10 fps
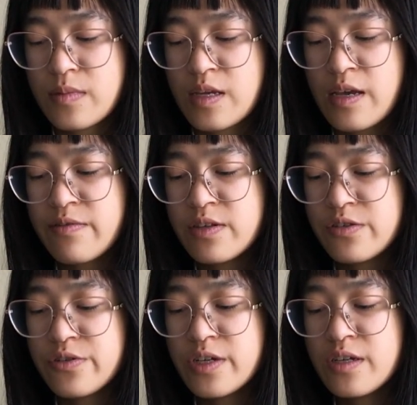heavy
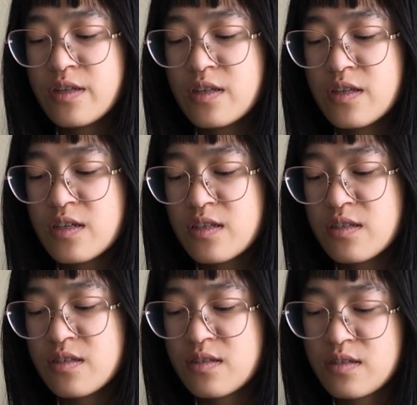duty than
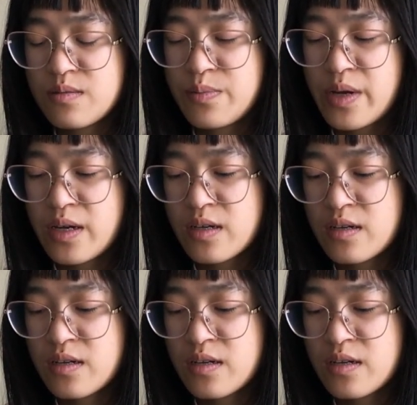this bag,